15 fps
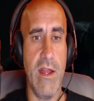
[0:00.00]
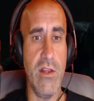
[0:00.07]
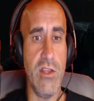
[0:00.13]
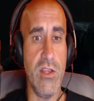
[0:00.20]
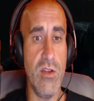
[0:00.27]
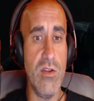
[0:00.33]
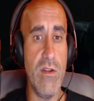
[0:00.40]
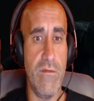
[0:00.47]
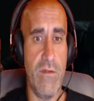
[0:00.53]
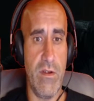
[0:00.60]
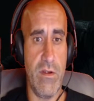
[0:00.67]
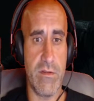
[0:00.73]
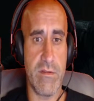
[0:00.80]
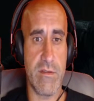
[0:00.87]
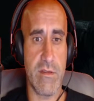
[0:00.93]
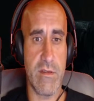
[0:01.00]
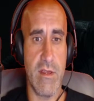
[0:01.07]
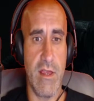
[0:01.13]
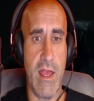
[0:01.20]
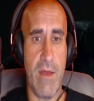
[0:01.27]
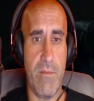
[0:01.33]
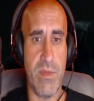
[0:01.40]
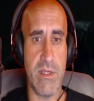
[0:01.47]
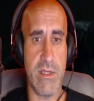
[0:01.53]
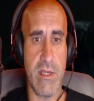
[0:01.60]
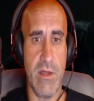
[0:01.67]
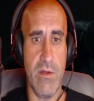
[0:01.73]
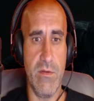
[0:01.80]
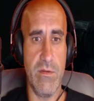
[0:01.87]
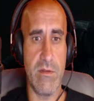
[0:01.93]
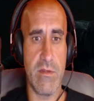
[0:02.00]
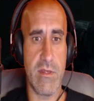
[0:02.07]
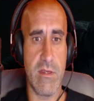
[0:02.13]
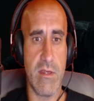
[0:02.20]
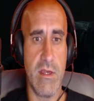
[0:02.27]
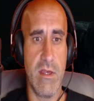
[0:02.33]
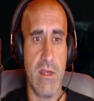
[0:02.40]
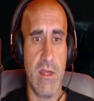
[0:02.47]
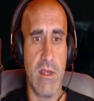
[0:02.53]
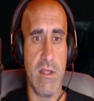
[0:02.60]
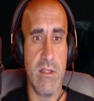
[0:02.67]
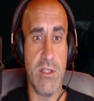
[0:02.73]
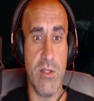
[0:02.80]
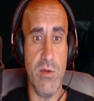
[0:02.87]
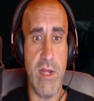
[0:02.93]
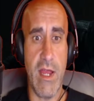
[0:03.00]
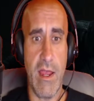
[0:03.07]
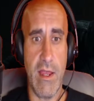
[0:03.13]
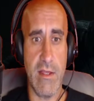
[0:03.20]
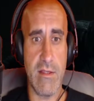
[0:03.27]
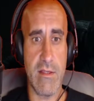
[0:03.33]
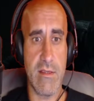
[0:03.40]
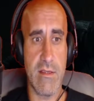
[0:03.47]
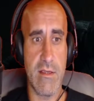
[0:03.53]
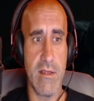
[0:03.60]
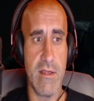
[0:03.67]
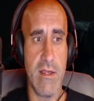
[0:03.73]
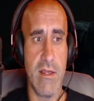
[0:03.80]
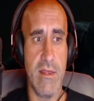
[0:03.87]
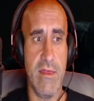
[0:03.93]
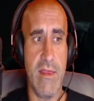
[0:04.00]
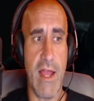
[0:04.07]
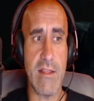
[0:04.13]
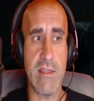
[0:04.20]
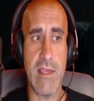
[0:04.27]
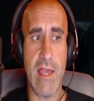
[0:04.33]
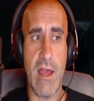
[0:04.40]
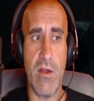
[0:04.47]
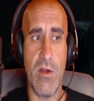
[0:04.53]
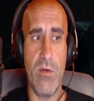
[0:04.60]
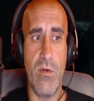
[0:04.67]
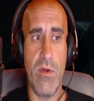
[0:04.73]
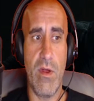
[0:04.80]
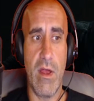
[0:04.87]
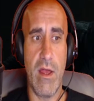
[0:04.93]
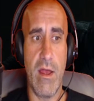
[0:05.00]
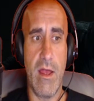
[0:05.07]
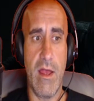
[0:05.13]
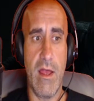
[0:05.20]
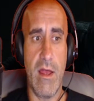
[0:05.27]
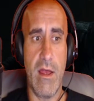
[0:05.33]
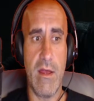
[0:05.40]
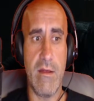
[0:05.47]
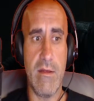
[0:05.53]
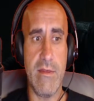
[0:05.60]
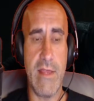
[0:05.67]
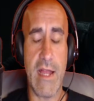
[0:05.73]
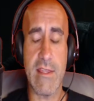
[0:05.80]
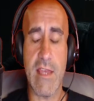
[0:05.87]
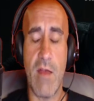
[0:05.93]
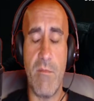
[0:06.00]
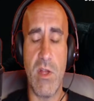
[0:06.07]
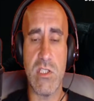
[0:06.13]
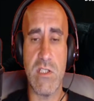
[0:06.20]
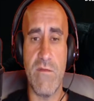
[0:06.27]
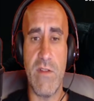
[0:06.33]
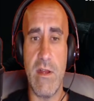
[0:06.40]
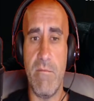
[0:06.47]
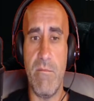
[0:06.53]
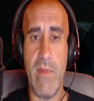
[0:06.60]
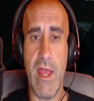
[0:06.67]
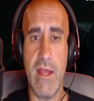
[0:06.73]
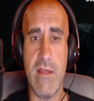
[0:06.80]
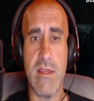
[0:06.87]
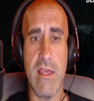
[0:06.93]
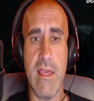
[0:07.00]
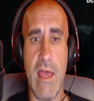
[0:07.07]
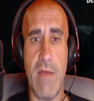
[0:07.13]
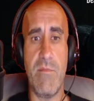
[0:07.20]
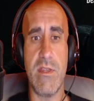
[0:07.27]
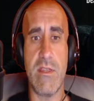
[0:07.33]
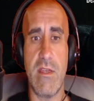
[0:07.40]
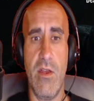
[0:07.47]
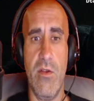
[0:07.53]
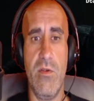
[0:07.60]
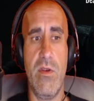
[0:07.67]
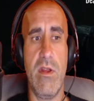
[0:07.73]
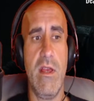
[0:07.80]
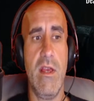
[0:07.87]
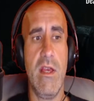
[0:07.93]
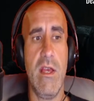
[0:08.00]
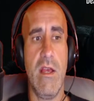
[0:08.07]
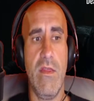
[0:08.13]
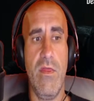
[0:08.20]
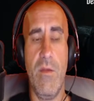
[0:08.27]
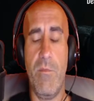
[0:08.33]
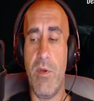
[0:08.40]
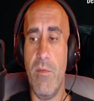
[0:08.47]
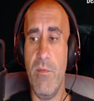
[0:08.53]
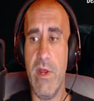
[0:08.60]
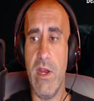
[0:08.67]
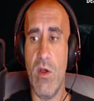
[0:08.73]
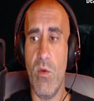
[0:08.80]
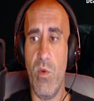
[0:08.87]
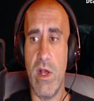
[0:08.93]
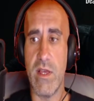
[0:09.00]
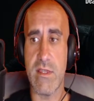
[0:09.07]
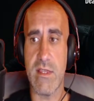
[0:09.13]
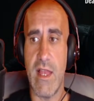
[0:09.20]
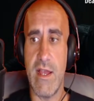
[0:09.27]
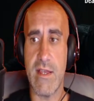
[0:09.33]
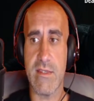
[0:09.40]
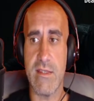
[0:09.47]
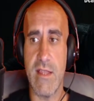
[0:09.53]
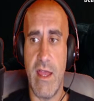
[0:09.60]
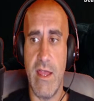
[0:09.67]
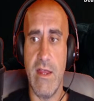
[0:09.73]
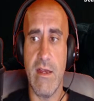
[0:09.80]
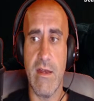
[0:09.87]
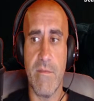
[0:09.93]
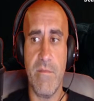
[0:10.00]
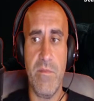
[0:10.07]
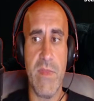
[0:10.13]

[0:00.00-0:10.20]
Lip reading: Dead universe episodes to date. That's how much of an amazing episode the premiere was last night.